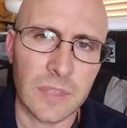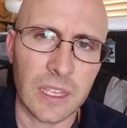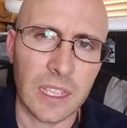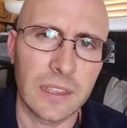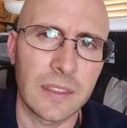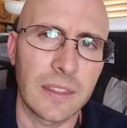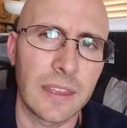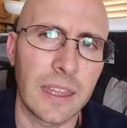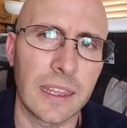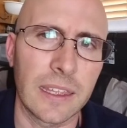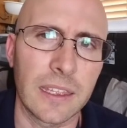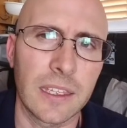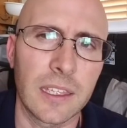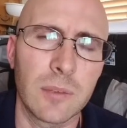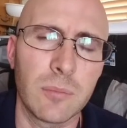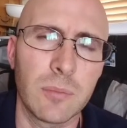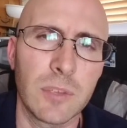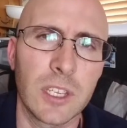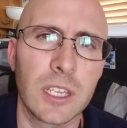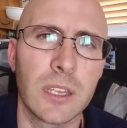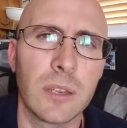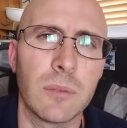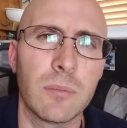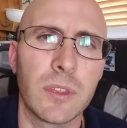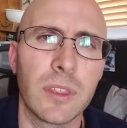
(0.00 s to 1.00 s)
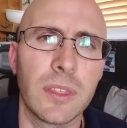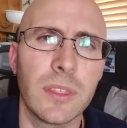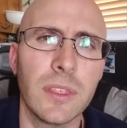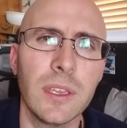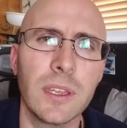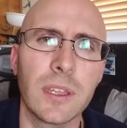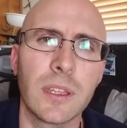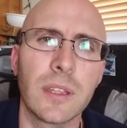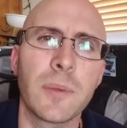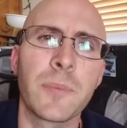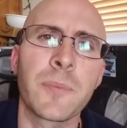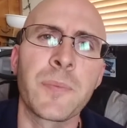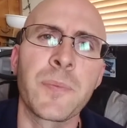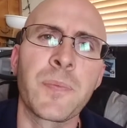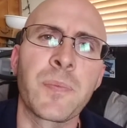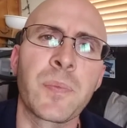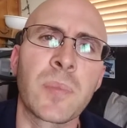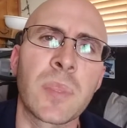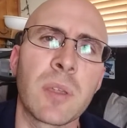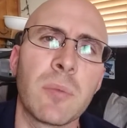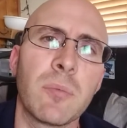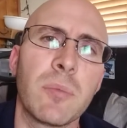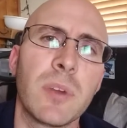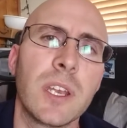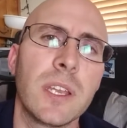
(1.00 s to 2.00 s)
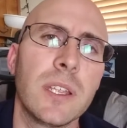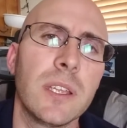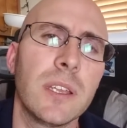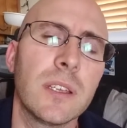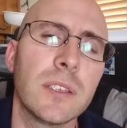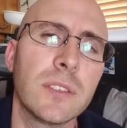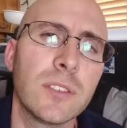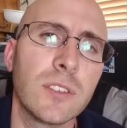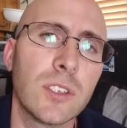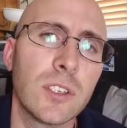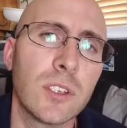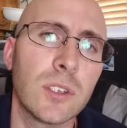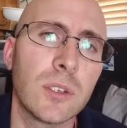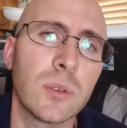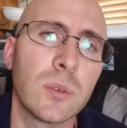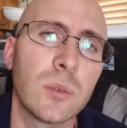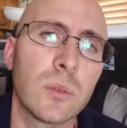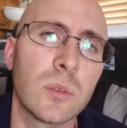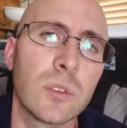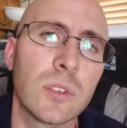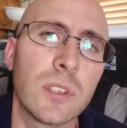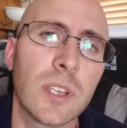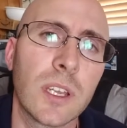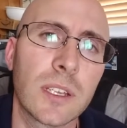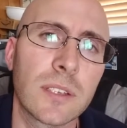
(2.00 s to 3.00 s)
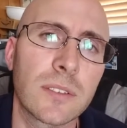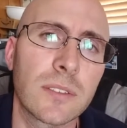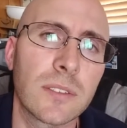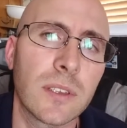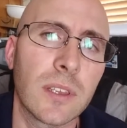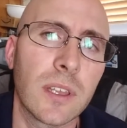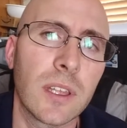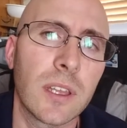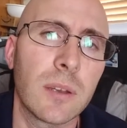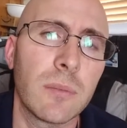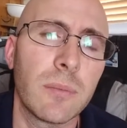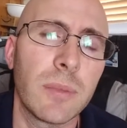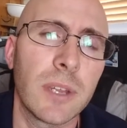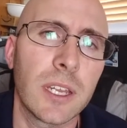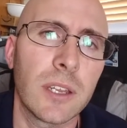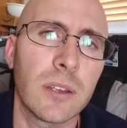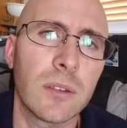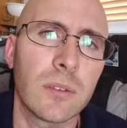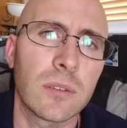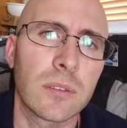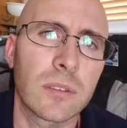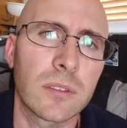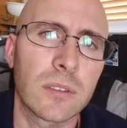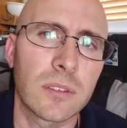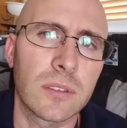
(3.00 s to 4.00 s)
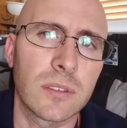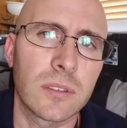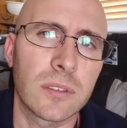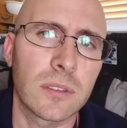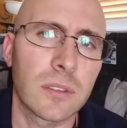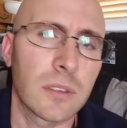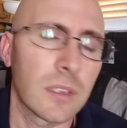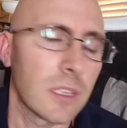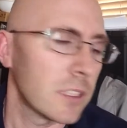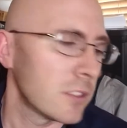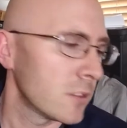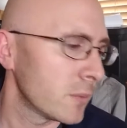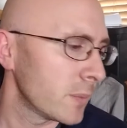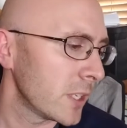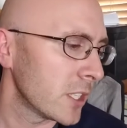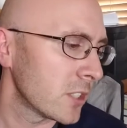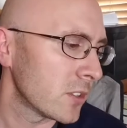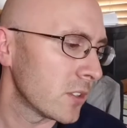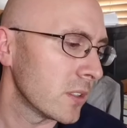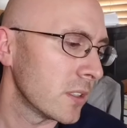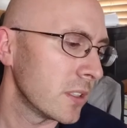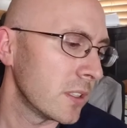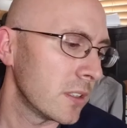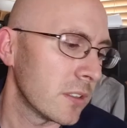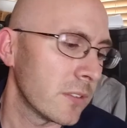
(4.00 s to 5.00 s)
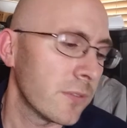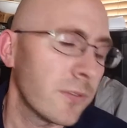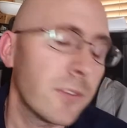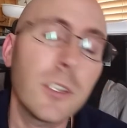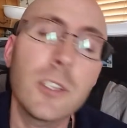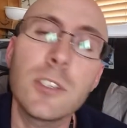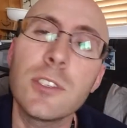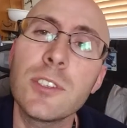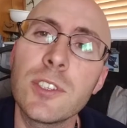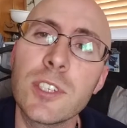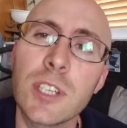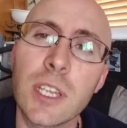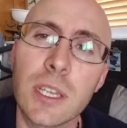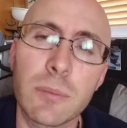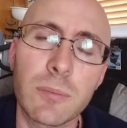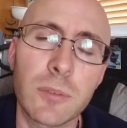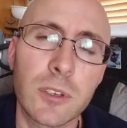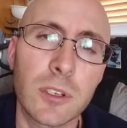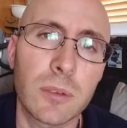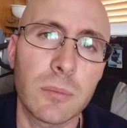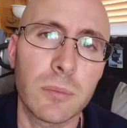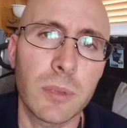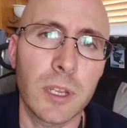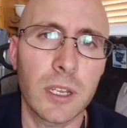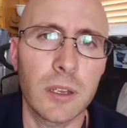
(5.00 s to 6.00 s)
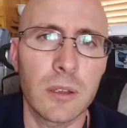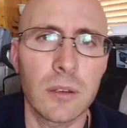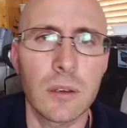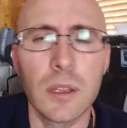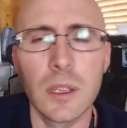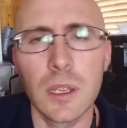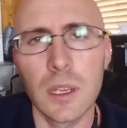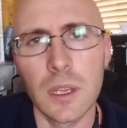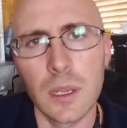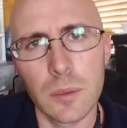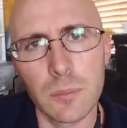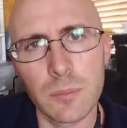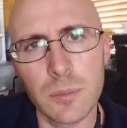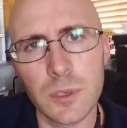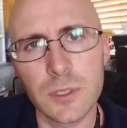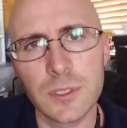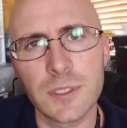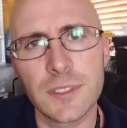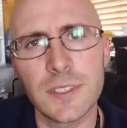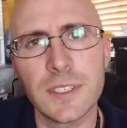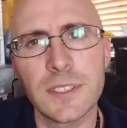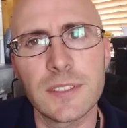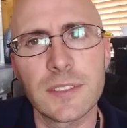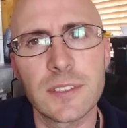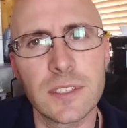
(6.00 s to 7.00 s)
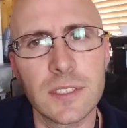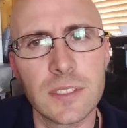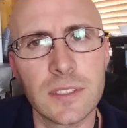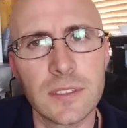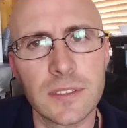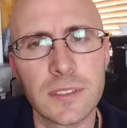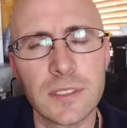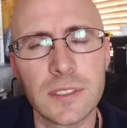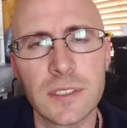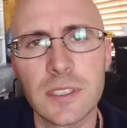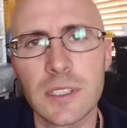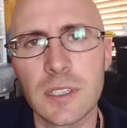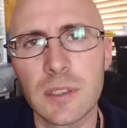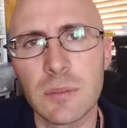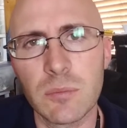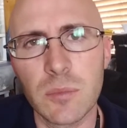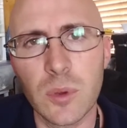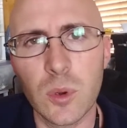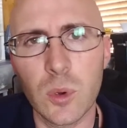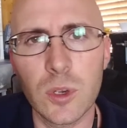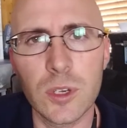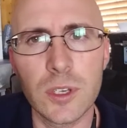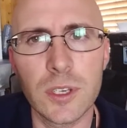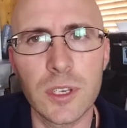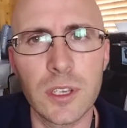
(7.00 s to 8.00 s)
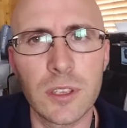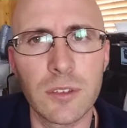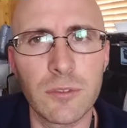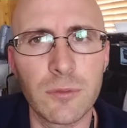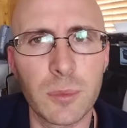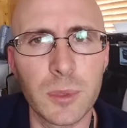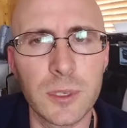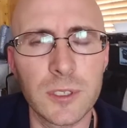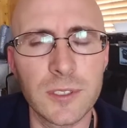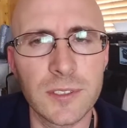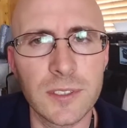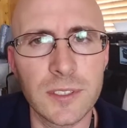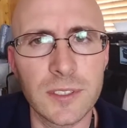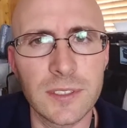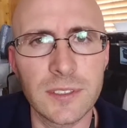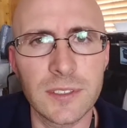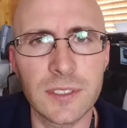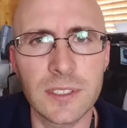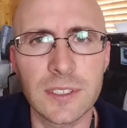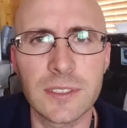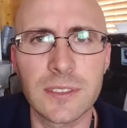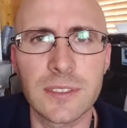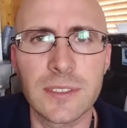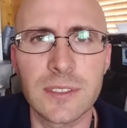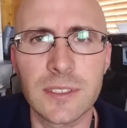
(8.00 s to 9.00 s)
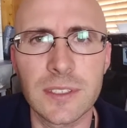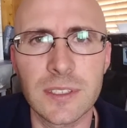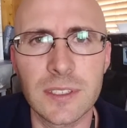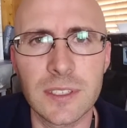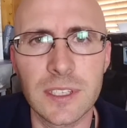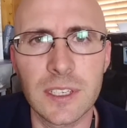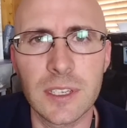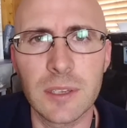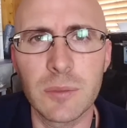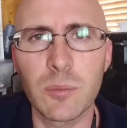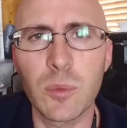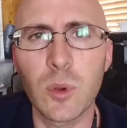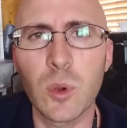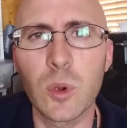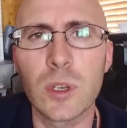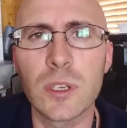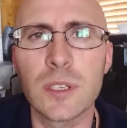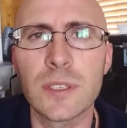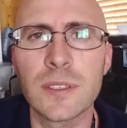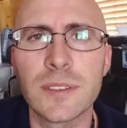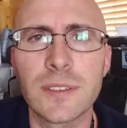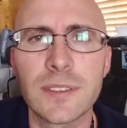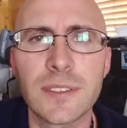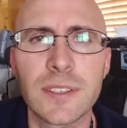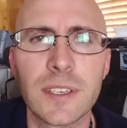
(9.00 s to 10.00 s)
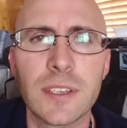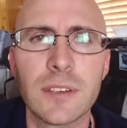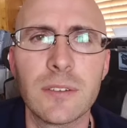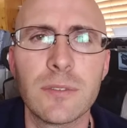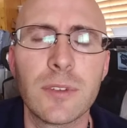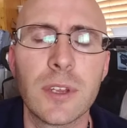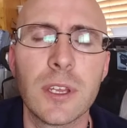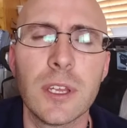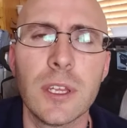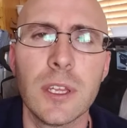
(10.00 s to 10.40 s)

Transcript: that can become a thing. But he also talks a lot about, especially in the first chapter, about persistence and the importance of persistence and the importance of